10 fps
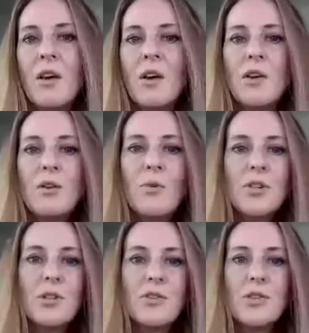you want
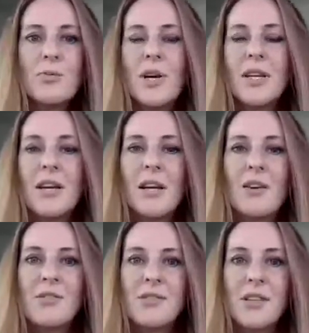to lose 20
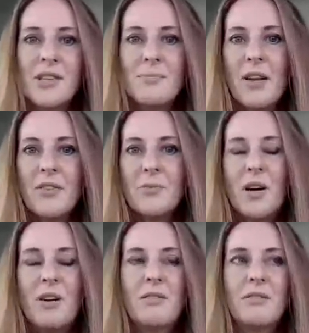kilos in 6 months,
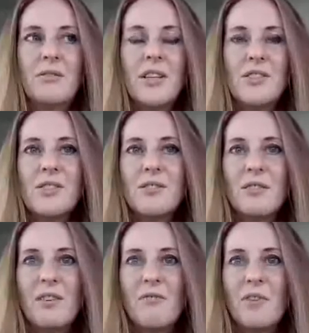well,
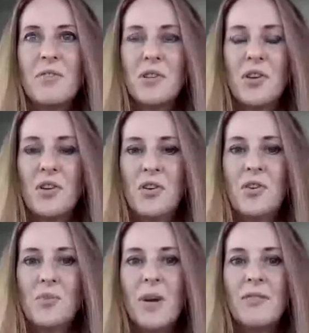it feels
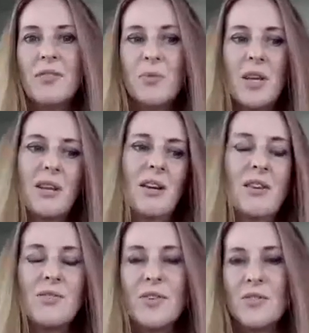huge. 20
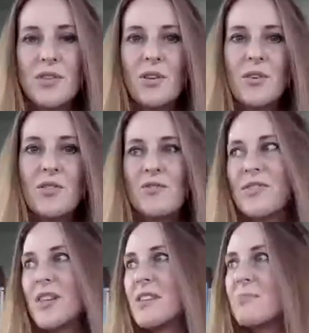kilos feels huge, and
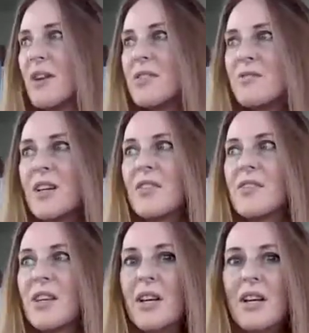6 months
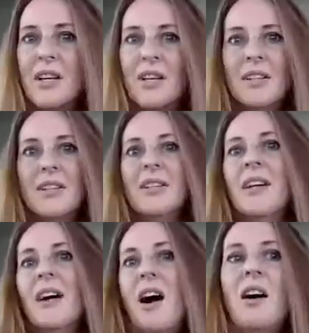feels,
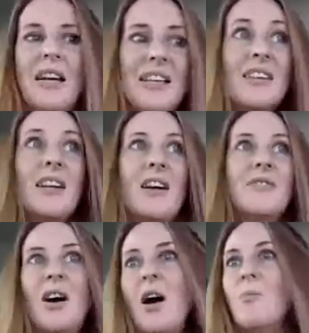is it enough
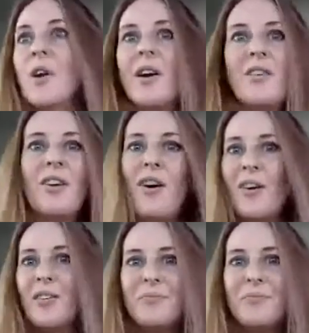time? We don't know.